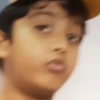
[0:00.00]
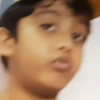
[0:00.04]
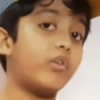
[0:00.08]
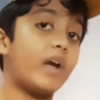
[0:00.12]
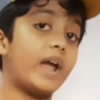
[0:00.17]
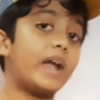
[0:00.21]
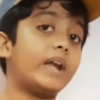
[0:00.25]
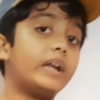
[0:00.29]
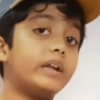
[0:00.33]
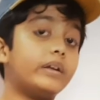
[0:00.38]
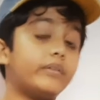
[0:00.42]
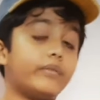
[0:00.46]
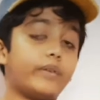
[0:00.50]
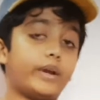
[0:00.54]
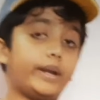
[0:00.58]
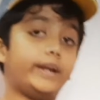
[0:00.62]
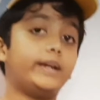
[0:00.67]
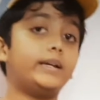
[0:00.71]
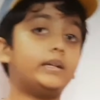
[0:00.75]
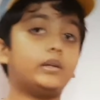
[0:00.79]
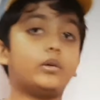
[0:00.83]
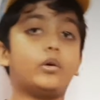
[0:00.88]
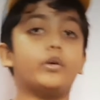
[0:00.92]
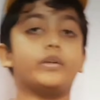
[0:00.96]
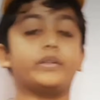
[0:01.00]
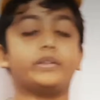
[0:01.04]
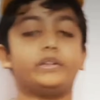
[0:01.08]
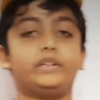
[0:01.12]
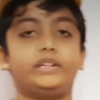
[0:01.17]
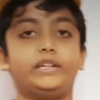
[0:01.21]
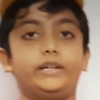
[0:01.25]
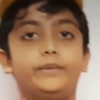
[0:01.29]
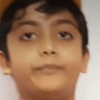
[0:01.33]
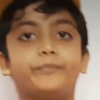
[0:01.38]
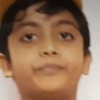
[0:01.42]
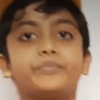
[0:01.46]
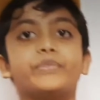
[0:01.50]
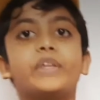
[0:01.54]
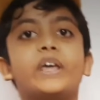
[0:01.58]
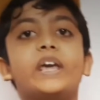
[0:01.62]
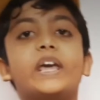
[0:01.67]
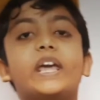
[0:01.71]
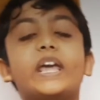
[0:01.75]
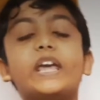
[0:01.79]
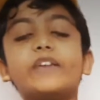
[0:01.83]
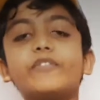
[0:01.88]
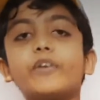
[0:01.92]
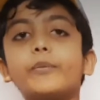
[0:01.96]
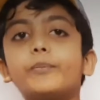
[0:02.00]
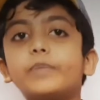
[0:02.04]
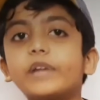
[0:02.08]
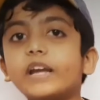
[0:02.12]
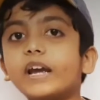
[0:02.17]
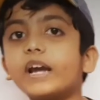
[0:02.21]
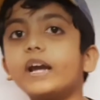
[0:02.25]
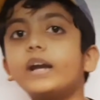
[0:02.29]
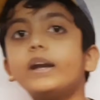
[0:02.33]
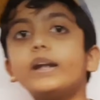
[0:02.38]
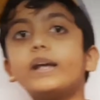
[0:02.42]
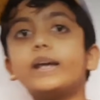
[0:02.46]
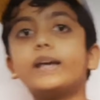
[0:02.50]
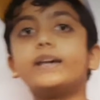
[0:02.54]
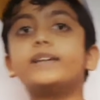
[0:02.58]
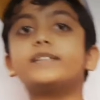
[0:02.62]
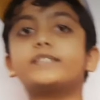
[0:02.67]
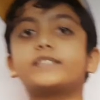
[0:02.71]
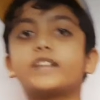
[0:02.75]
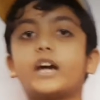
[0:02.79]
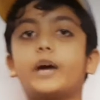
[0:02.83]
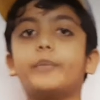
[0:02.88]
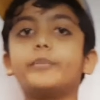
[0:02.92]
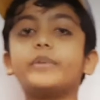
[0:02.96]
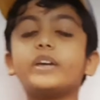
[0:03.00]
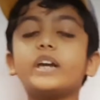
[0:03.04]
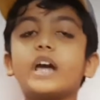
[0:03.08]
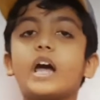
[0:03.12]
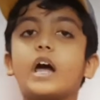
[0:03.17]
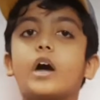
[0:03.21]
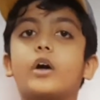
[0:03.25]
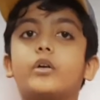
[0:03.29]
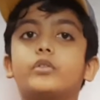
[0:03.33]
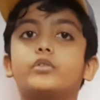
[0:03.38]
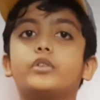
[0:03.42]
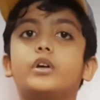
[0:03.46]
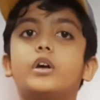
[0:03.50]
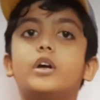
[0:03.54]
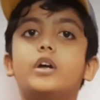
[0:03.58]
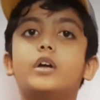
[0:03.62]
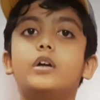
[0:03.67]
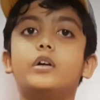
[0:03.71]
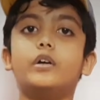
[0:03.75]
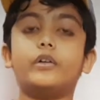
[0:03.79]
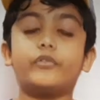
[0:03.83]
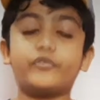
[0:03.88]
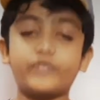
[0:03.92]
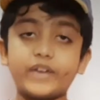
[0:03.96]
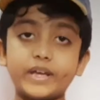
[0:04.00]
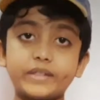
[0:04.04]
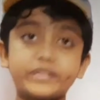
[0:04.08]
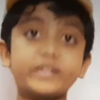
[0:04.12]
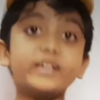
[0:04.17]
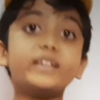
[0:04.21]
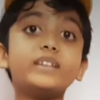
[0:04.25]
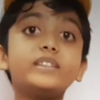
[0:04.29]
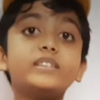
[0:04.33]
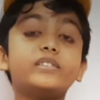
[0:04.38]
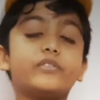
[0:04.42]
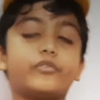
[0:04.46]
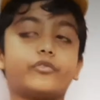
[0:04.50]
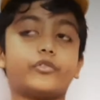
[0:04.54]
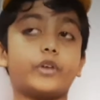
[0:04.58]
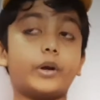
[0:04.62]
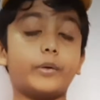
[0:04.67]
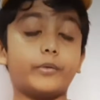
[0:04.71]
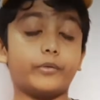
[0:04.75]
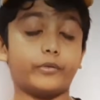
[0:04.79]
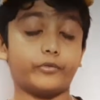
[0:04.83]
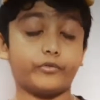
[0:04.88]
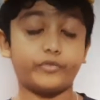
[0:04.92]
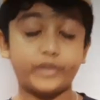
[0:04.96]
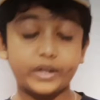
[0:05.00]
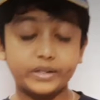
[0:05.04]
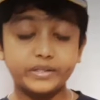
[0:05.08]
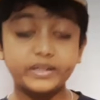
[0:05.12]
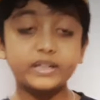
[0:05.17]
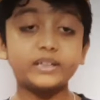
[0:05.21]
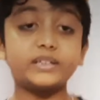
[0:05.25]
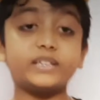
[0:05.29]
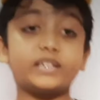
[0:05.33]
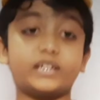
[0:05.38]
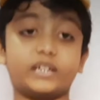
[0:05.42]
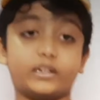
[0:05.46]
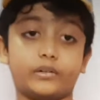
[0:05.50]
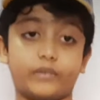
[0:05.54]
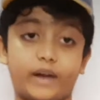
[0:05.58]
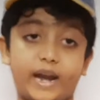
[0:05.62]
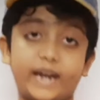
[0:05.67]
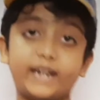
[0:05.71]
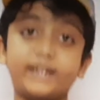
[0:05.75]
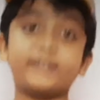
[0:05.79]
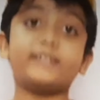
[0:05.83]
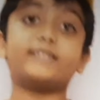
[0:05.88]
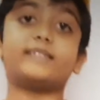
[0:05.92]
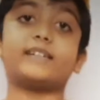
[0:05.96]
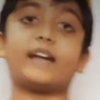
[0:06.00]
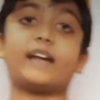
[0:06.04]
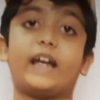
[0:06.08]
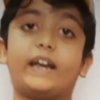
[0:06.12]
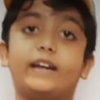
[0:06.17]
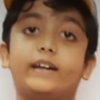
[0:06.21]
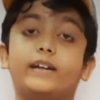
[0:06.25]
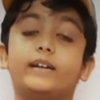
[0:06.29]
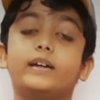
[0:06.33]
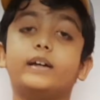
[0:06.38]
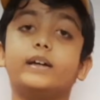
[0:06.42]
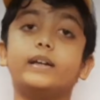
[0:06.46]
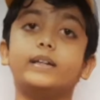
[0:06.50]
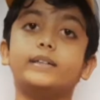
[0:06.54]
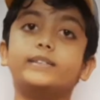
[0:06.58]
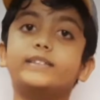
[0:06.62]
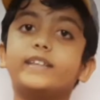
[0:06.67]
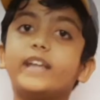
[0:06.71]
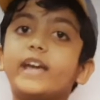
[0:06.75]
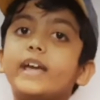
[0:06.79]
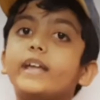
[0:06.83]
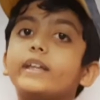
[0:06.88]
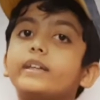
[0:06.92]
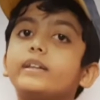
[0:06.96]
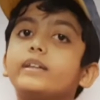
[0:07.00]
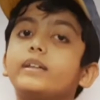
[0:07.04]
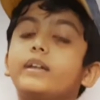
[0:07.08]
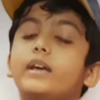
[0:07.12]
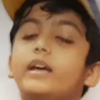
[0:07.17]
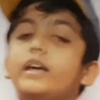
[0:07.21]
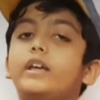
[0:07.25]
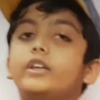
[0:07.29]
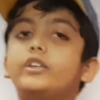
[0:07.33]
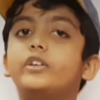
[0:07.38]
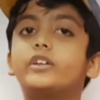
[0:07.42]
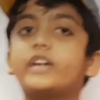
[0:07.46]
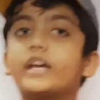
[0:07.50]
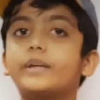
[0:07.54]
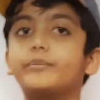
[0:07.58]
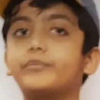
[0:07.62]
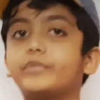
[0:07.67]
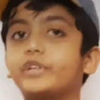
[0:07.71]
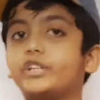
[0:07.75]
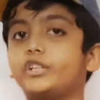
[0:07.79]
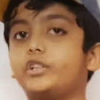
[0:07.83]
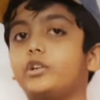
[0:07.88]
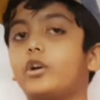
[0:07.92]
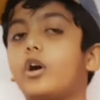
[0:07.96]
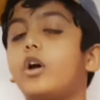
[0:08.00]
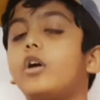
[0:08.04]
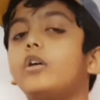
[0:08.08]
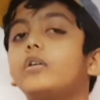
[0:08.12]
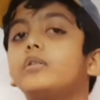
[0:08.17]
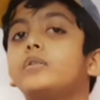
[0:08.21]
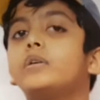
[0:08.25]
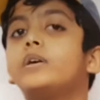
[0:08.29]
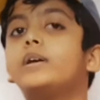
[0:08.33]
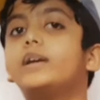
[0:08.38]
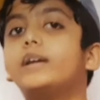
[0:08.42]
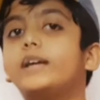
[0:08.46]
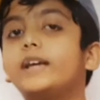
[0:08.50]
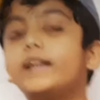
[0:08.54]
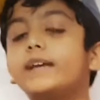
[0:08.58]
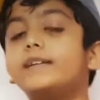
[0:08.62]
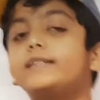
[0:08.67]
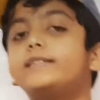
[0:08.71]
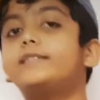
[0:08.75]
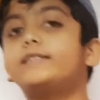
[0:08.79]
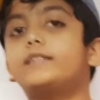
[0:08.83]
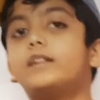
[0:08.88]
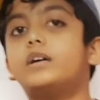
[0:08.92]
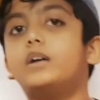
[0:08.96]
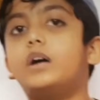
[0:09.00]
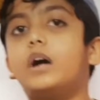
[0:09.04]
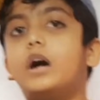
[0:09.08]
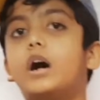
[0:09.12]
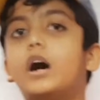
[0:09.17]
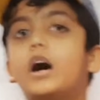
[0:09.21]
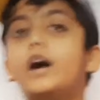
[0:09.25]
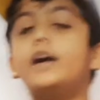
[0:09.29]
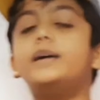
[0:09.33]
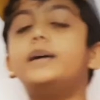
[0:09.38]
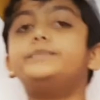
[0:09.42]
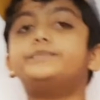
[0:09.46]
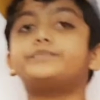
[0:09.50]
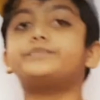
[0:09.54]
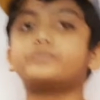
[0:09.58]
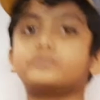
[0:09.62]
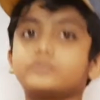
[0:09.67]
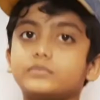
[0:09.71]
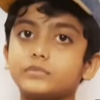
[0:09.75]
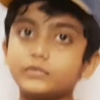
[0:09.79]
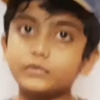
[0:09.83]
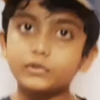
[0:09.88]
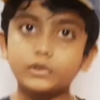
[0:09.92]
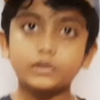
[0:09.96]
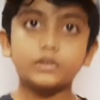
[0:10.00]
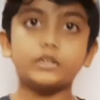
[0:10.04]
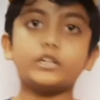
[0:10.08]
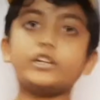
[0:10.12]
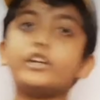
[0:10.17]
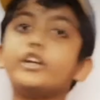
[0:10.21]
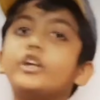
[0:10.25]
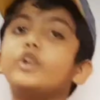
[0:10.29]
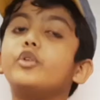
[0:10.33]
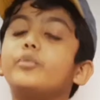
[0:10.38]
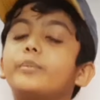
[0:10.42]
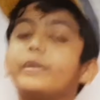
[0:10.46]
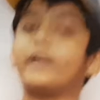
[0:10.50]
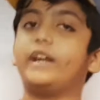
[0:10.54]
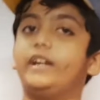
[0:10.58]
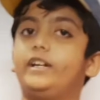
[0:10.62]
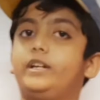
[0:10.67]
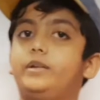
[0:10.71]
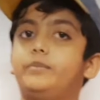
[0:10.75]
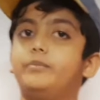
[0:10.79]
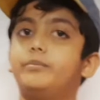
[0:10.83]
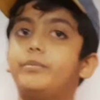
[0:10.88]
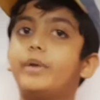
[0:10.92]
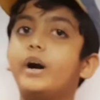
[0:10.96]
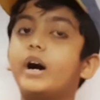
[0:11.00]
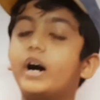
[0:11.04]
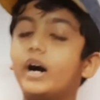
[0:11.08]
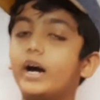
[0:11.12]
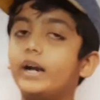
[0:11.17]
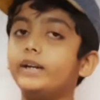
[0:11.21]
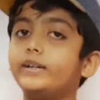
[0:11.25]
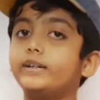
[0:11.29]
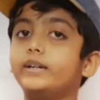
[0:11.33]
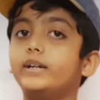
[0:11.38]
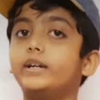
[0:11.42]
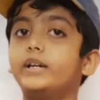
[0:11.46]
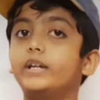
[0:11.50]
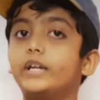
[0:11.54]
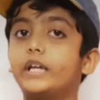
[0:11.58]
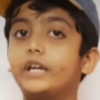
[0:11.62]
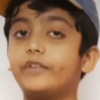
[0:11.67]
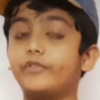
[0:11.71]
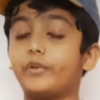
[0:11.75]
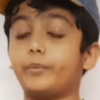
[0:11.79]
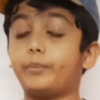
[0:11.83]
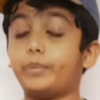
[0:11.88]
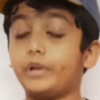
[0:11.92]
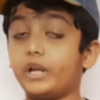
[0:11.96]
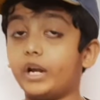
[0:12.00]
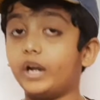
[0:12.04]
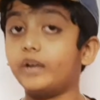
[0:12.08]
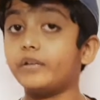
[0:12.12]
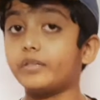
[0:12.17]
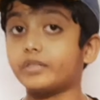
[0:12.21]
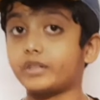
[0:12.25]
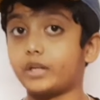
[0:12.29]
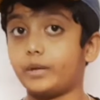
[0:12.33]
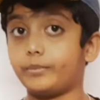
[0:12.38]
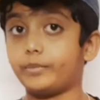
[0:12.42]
very closely. If a player is coming out facing the right side, then you can be sure it's a crewmate. But if a player is